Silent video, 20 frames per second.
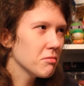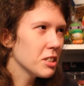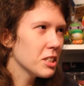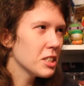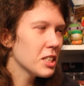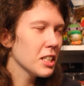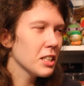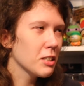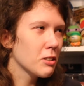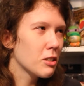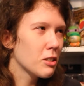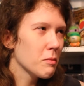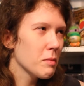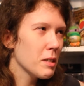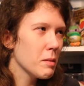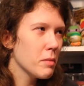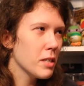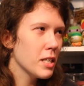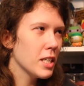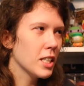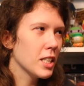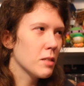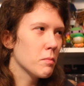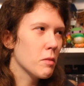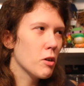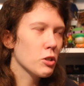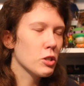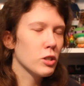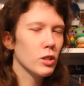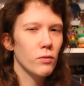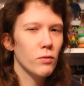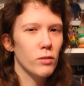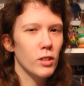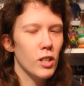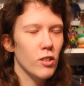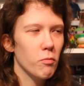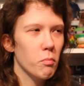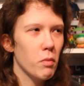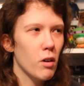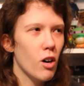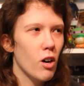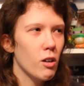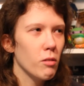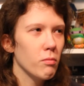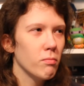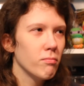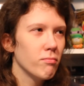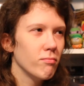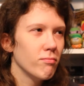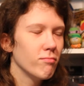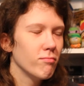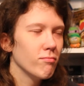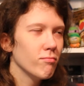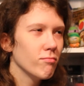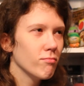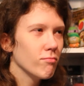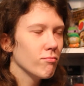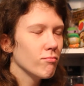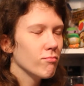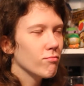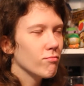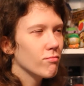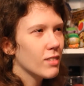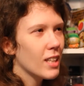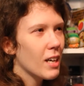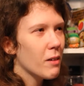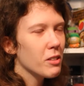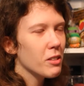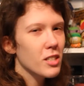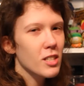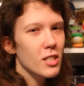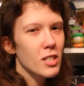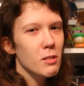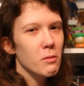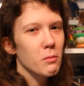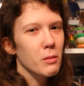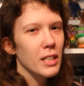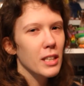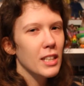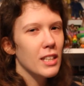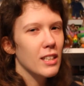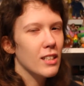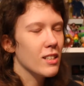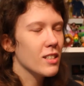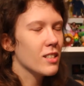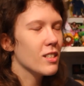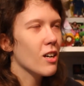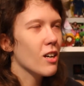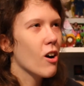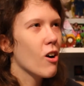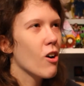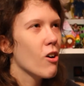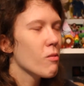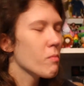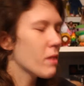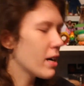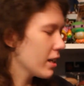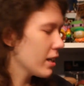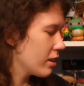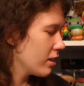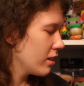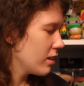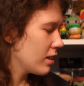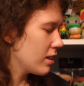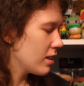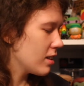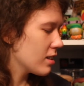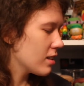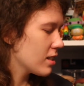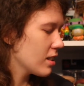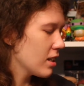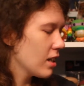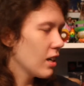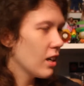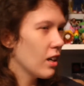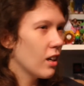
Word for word: Just ignore me being an emotional fluff ball. That was the sweetest. Oh my goodness.